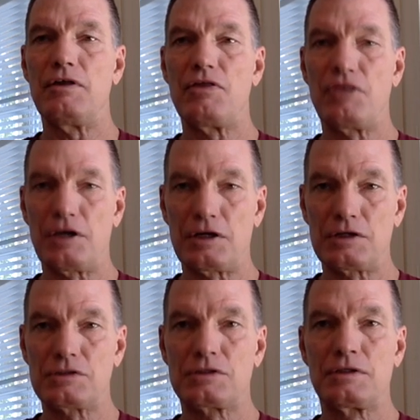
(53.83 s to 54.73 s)

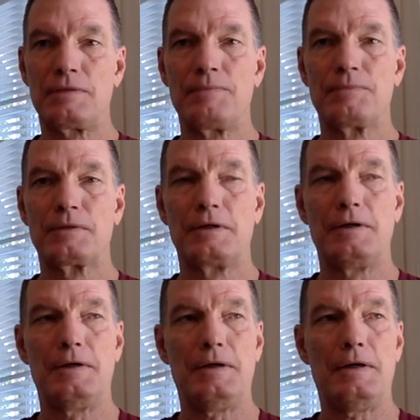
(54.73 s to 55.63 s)
things,
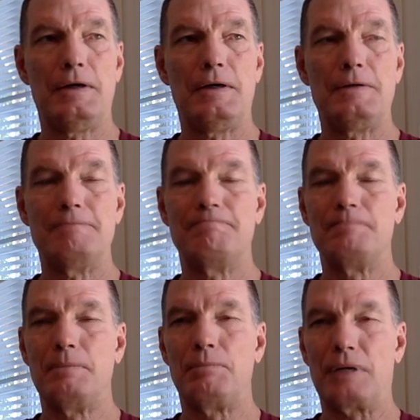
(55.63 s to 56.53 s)
uh,
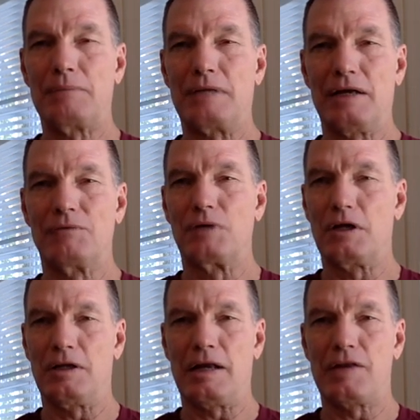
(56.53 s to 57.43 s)
but I'm kind of
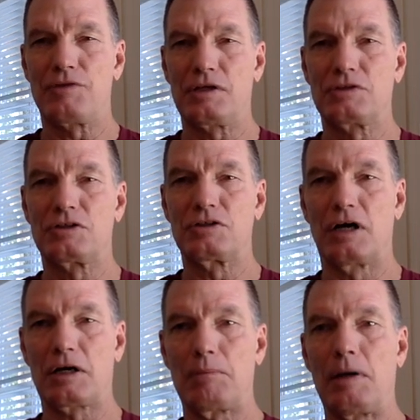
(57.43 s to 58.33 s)
running out of things to
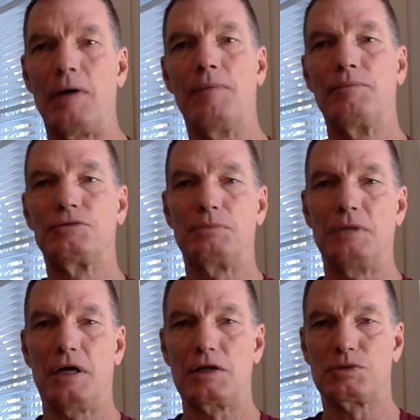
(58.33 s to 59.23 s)
talk about, to be
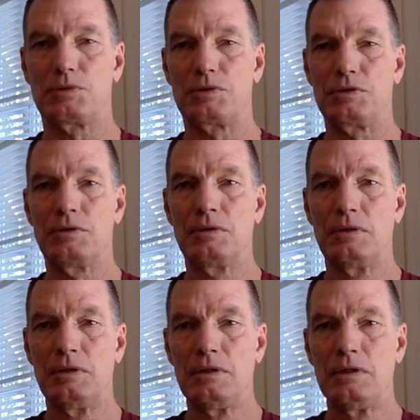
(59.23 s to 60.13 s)
honest with you.
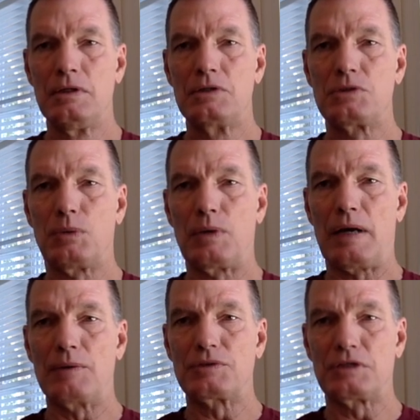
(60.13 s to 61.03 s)
So what I
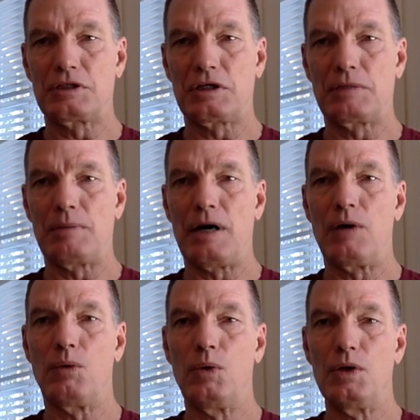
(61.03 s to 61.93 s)
was thinking
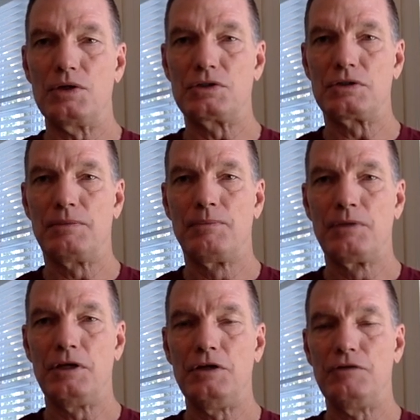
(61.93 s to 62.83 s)
about was,
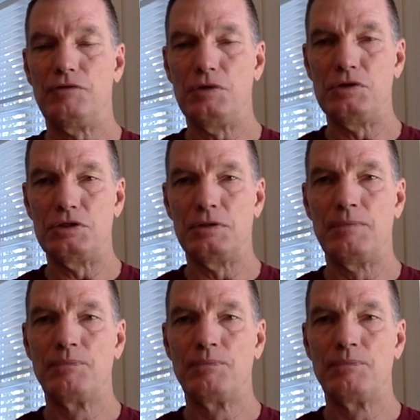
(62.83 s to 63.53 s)
in the future,